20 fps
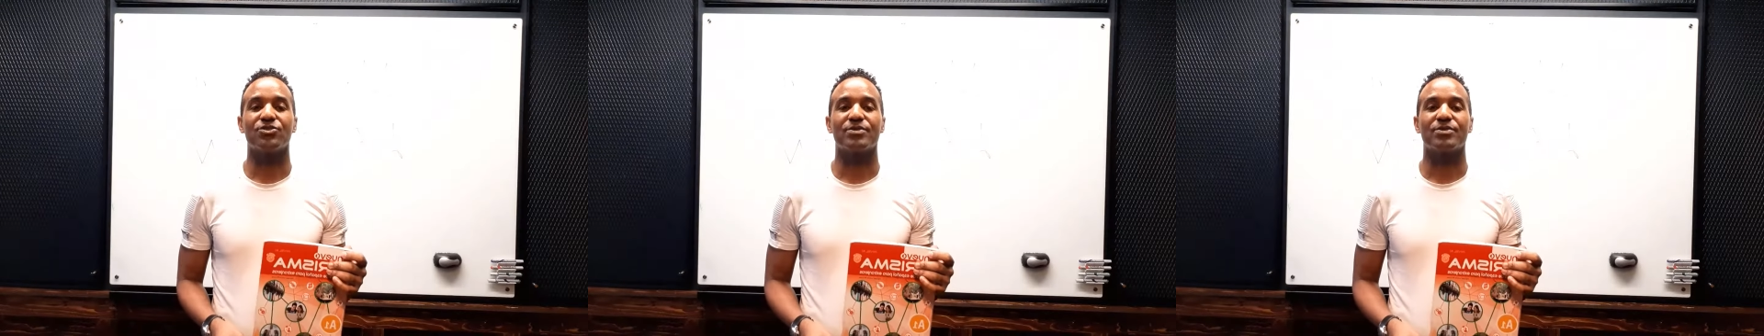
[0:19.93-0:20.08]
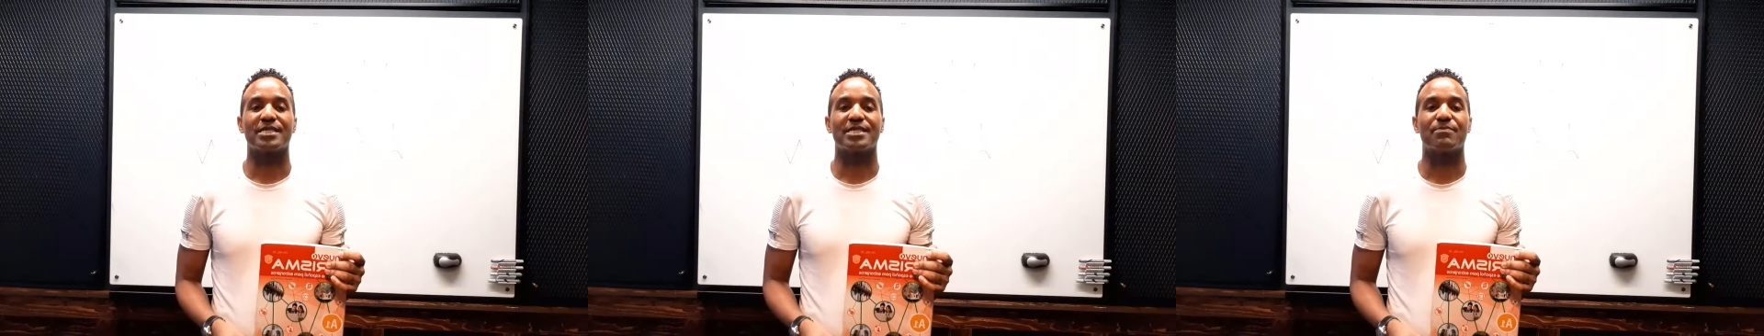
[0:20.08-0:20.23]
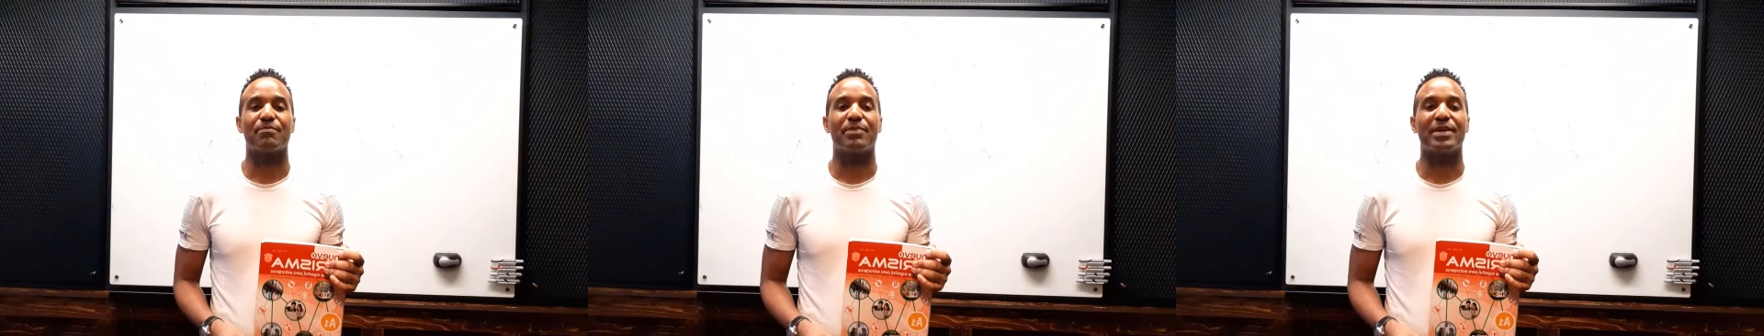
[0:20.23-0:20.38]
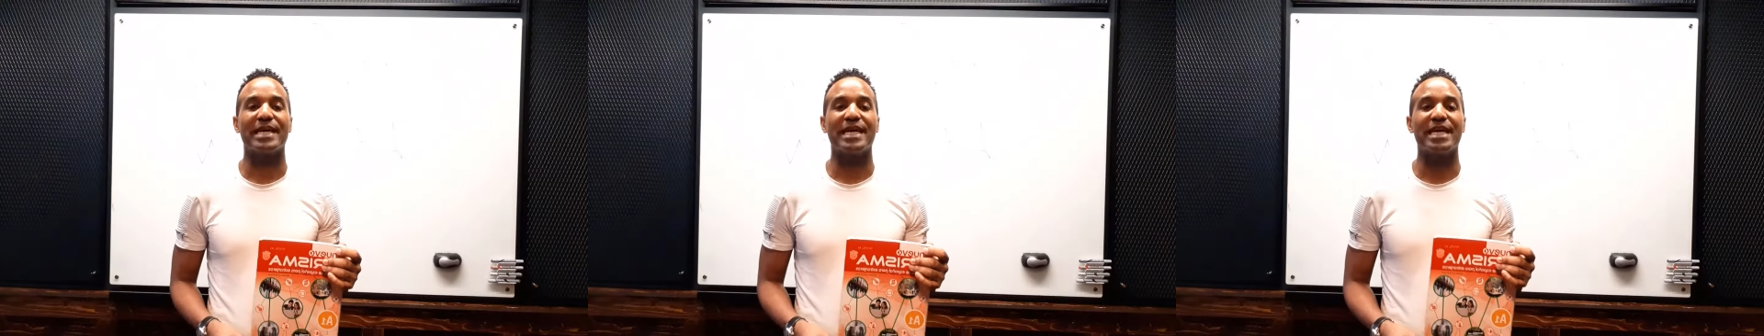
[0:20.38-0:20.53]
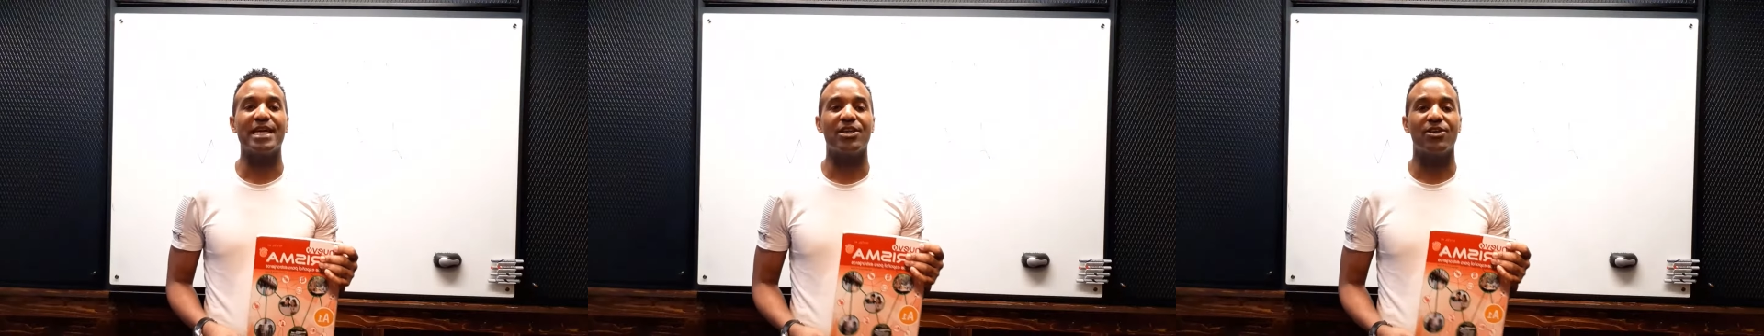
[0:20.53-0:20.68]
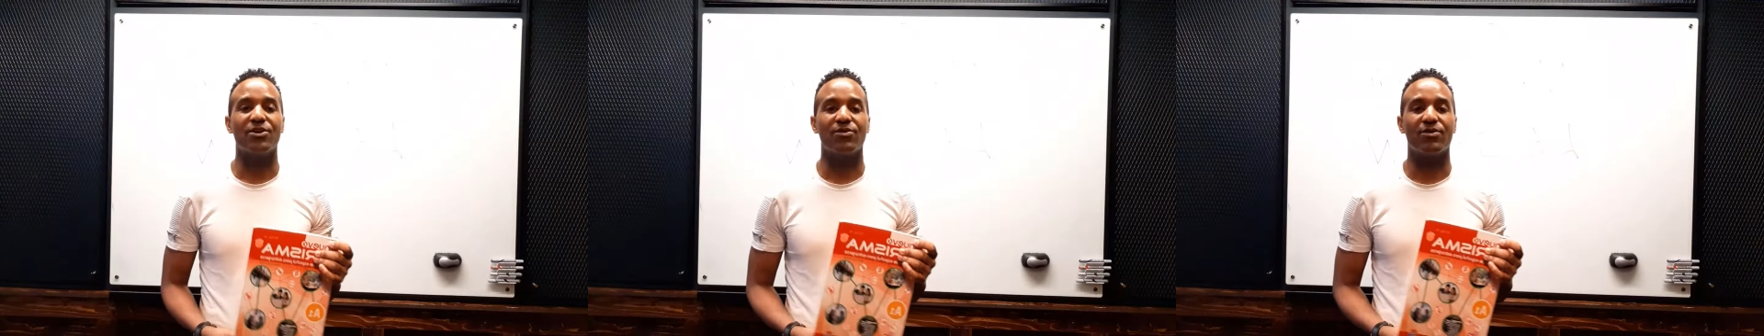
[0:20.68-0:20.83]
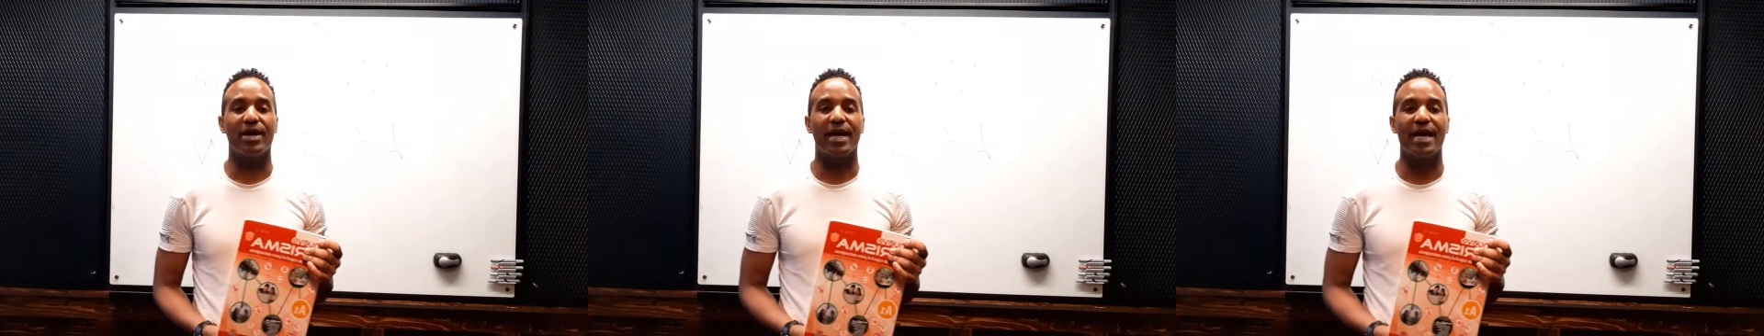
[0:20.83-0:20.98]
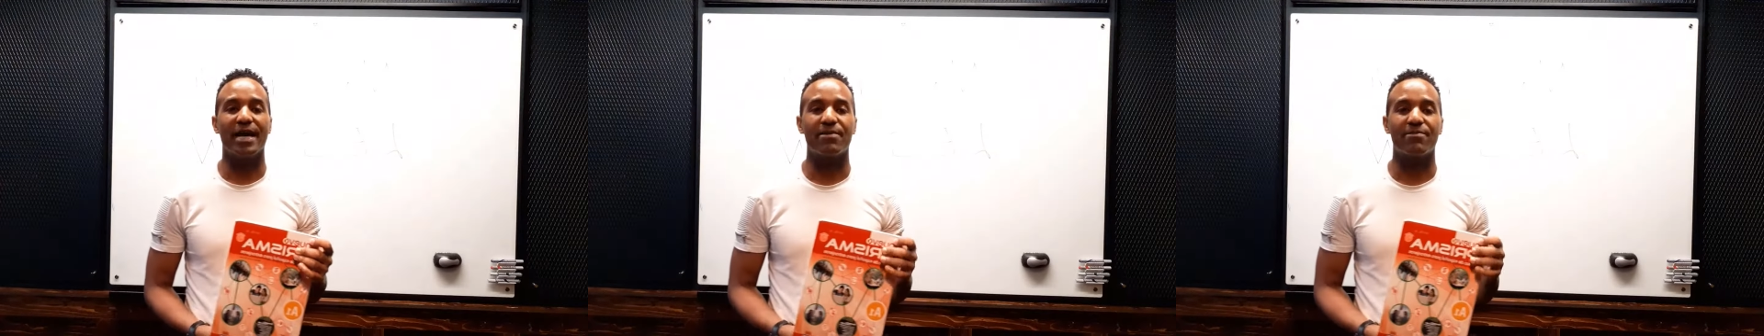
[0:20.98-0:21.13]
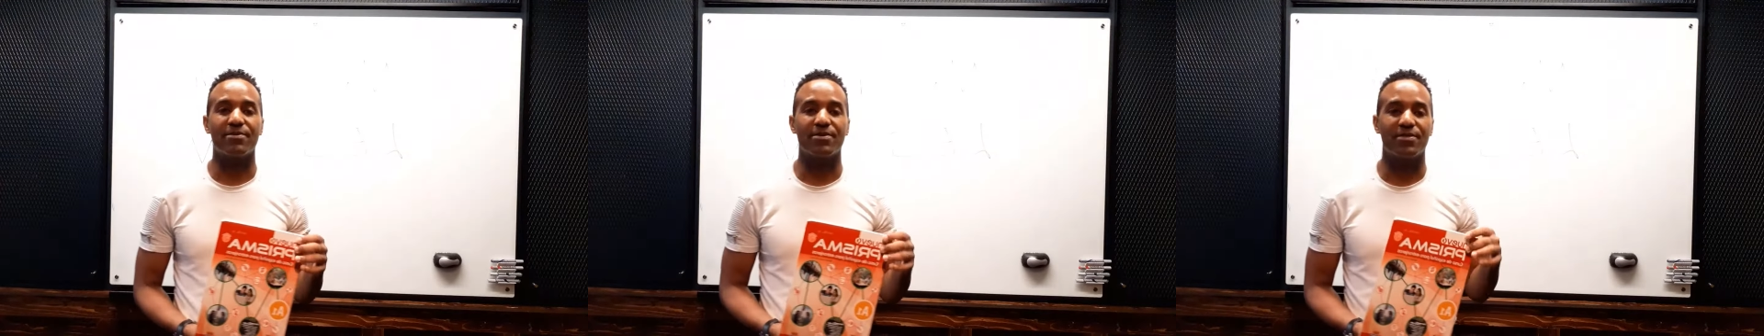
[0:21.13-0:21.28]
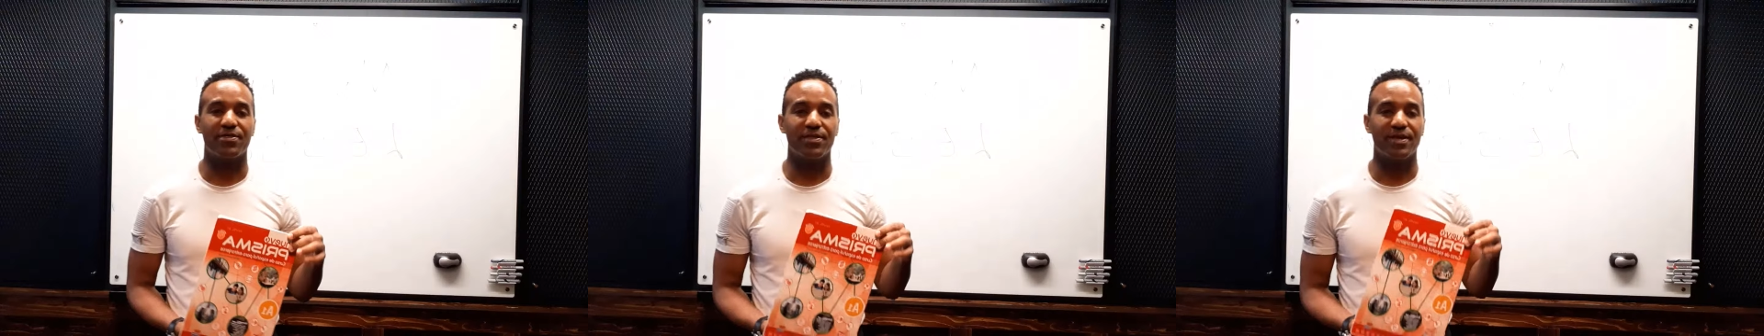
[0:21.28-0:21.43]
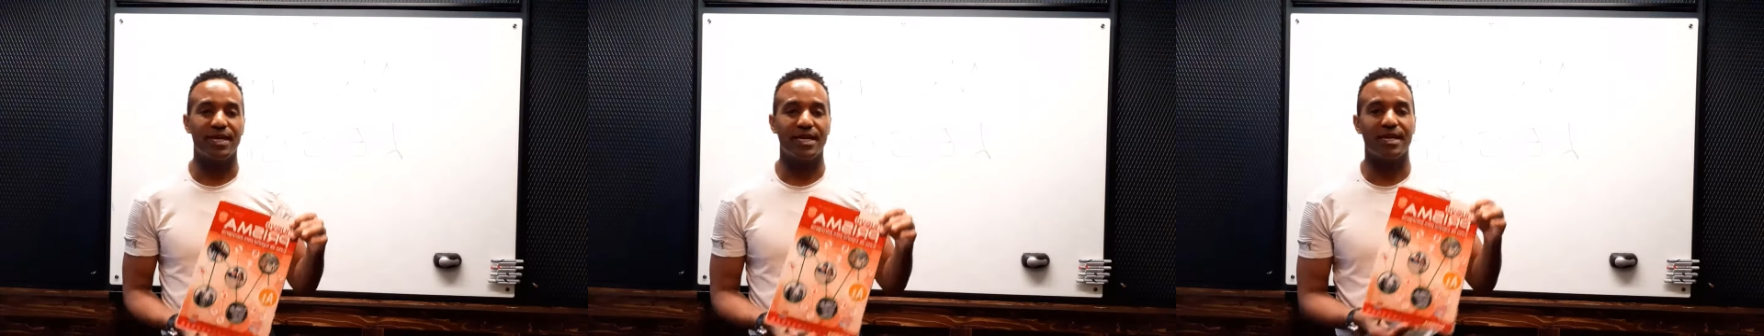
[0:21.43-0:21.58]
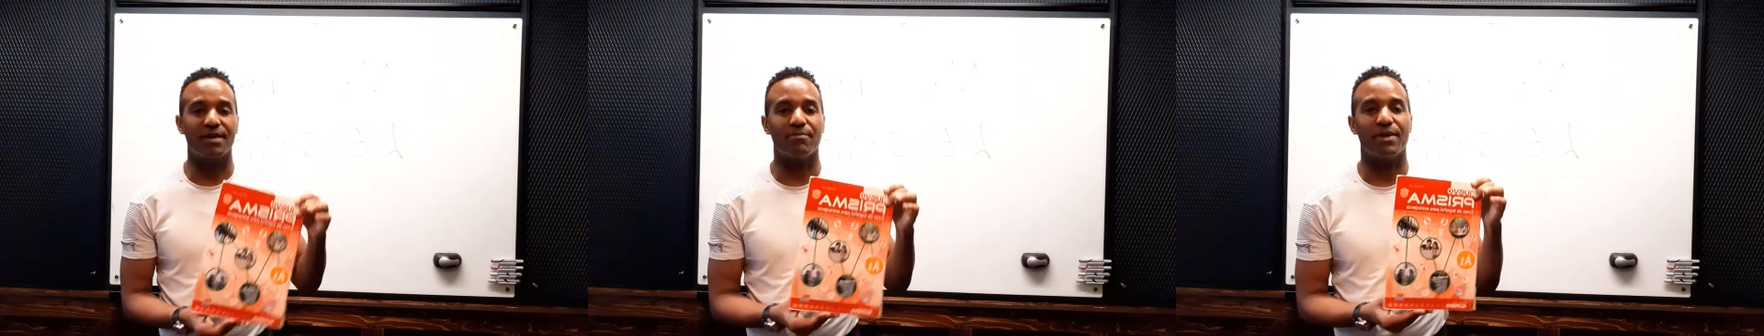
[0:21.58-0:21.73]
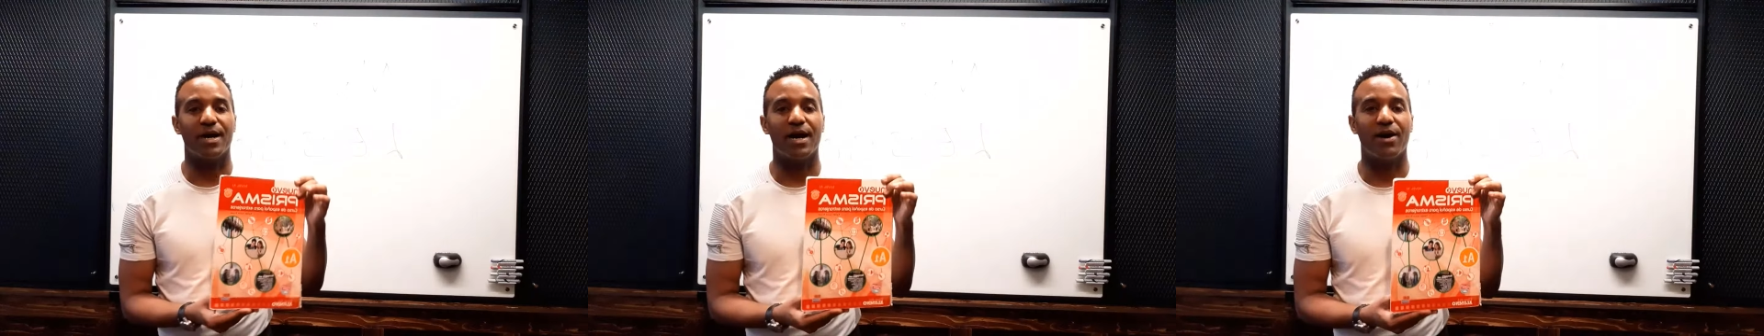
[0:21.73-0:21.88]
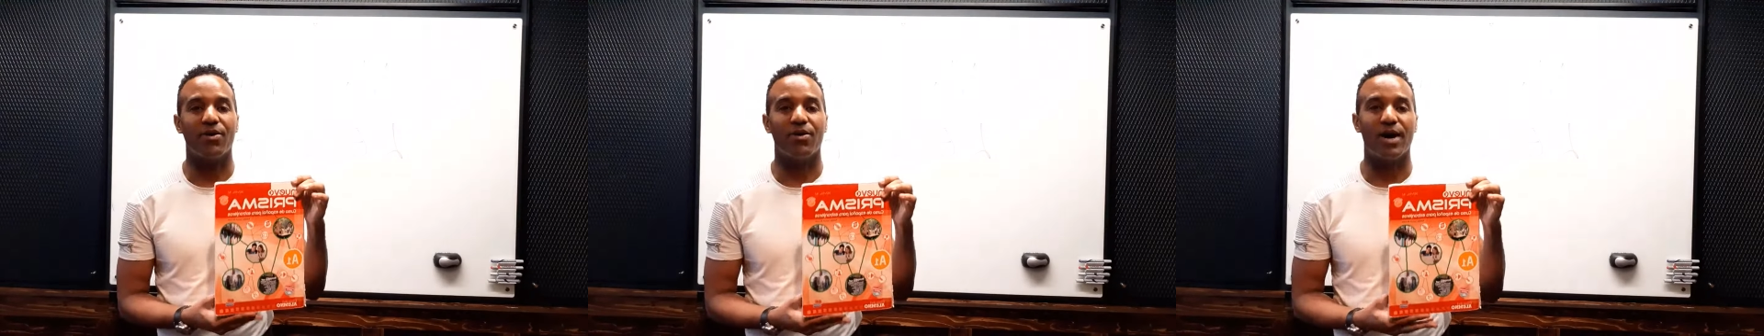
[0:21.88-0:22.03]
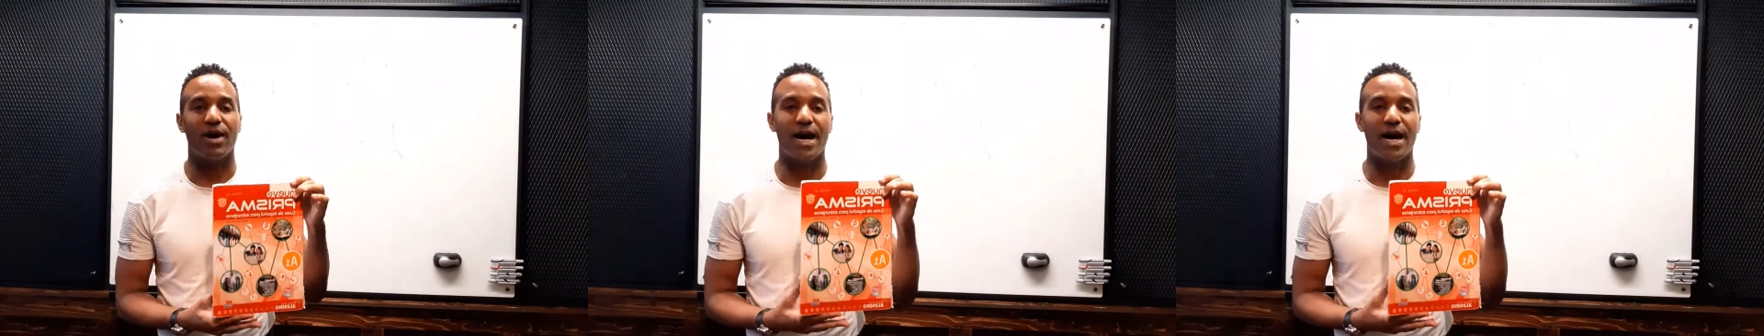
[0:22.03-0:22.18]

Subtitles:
to explain you everything about